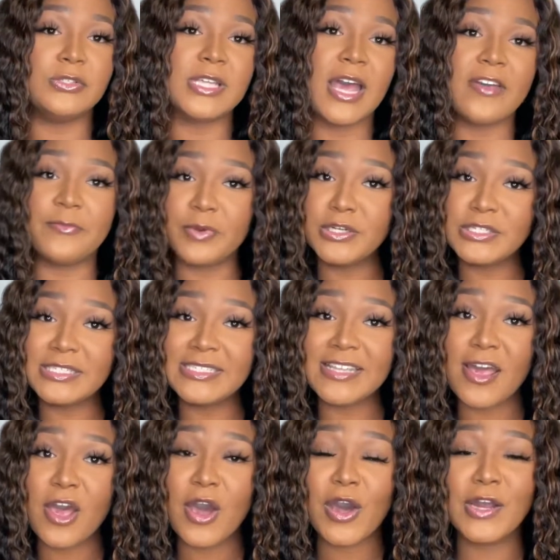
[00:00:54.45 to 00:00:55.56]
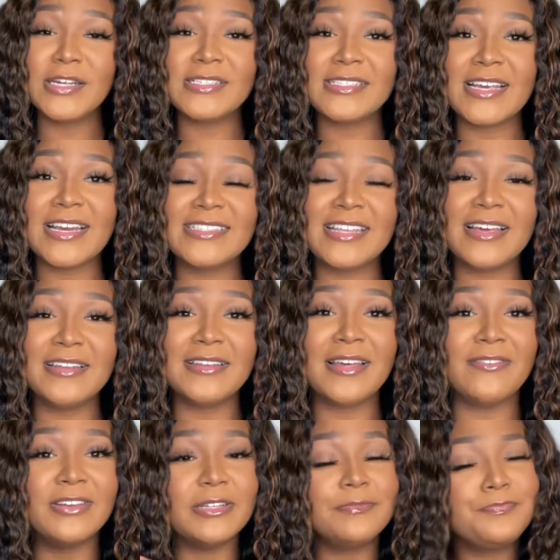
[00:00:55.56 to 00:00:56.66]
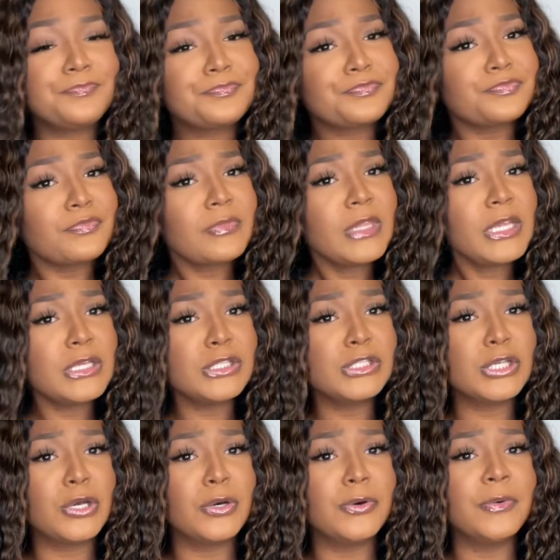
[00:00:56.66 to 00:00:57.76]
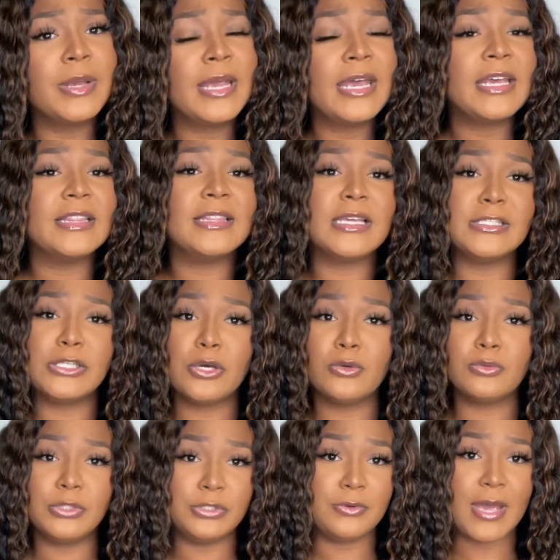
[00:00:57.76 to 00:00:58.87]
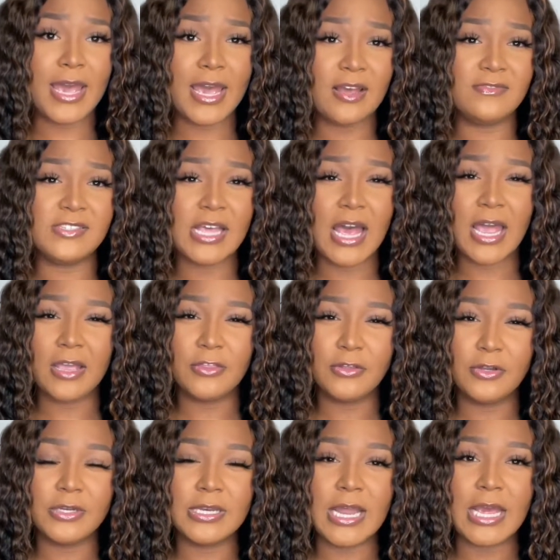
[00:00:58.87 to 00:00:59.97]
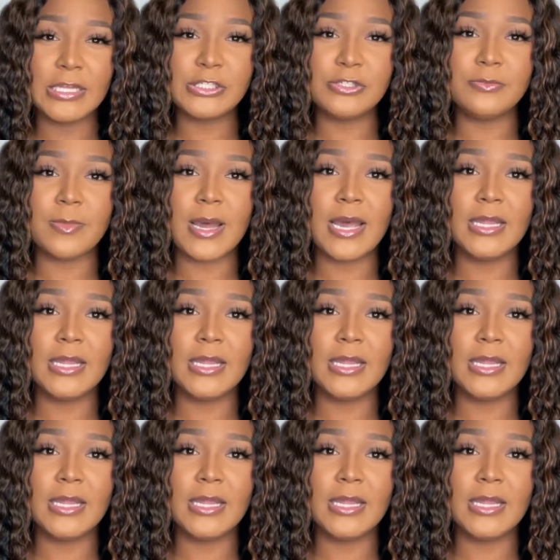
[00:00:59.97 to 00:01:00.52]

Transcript: I have purchased are size 11. So they don't do halves either, not to my